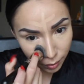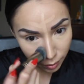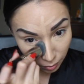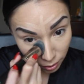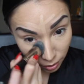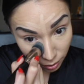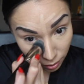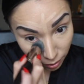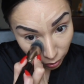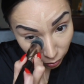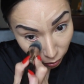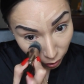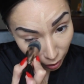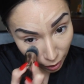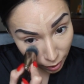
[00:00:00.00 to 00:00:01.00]
This
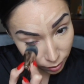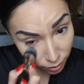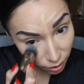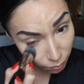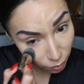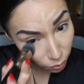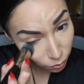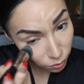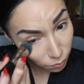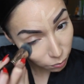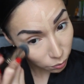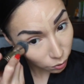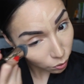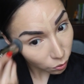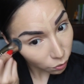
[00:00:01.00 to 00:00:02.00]
concealer has the most
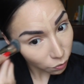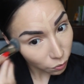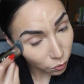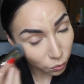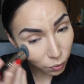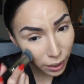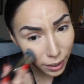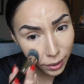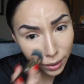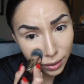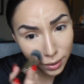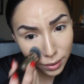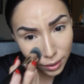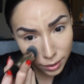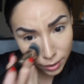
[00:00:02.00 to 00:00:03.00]
beautiful
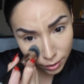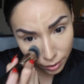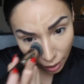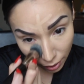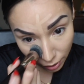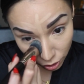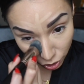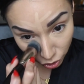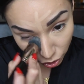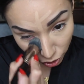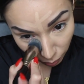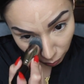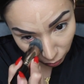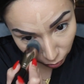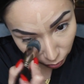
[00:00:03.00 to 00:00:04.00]
radiance. It's not a
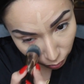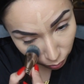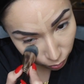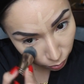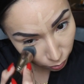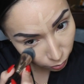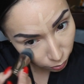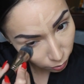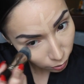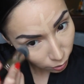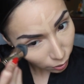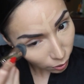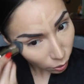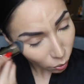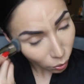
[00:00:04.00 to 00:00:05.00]
shimmer
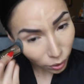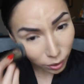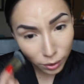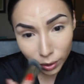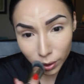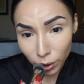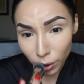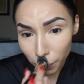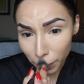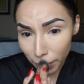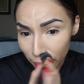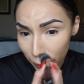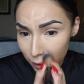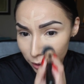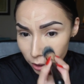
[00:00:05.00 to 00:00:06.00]
or glitter,
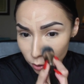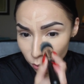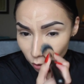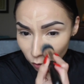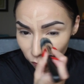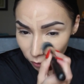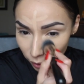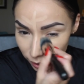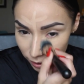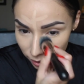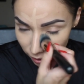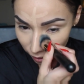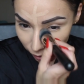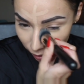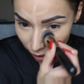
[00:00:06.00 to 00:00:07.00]
but it just
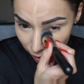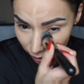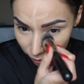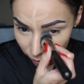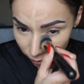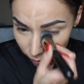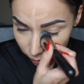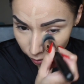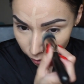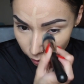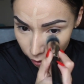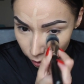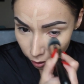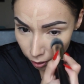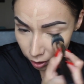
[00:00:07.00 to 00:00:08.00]
reflects the light
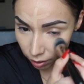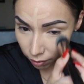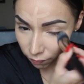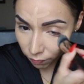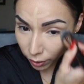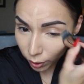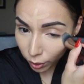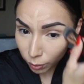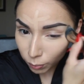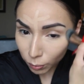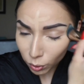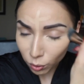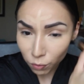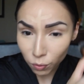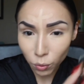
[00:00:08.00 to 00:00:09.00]
in a very
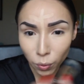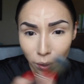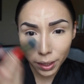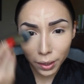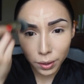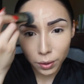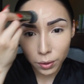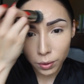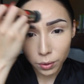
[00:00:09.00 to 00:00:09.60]
beautiful way.